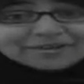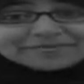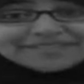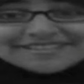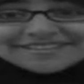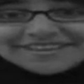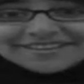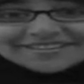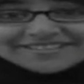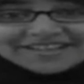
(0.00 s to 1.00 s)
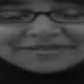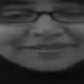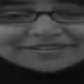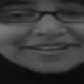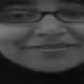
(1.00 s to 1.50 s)
alaikum, this is Sarah
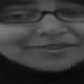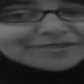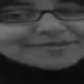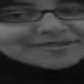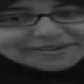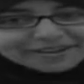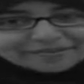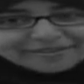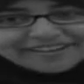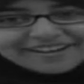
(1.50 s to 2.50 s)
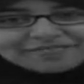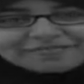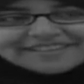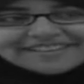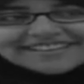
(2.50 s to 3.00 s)
Zamal. I'm from Saudi Arabia.
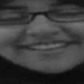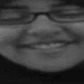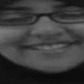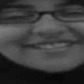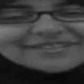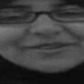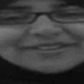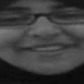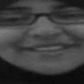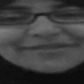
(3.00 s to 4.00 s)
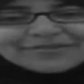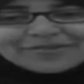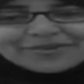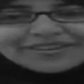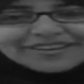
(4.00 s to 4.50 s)
I've been here in DCULS
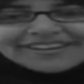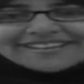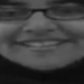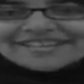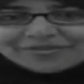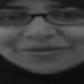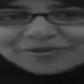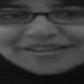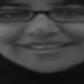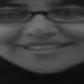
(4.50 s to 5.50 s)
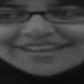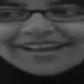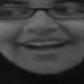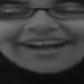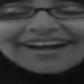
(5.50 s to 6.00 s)
for like seven weeks.
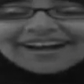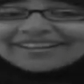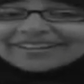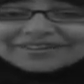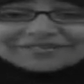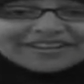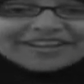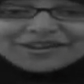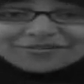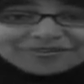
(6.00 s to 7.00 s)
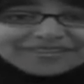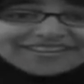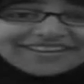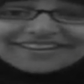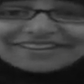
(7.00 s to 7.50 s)
I love
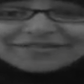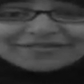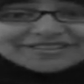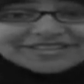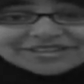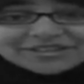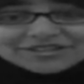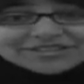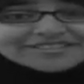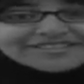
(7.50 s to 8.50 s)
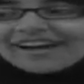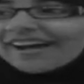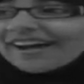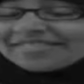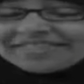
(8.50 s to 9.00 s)
everything. I love teachers,
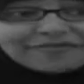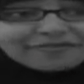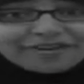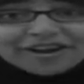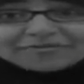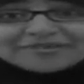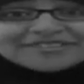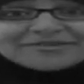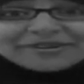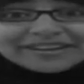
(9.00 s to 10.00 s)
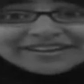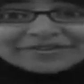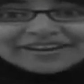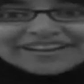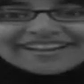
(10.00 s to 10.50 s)
the environment's really
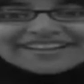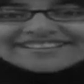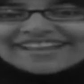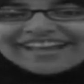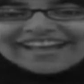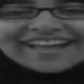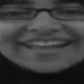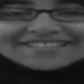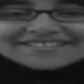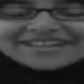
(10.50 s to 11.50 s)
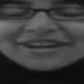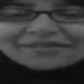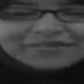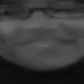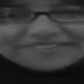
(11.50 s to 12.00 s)
great and the
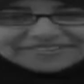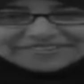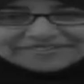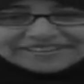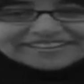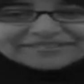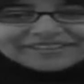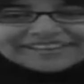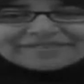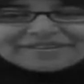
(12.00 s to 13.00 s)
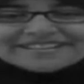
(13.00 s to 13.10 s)
staff, they're really, really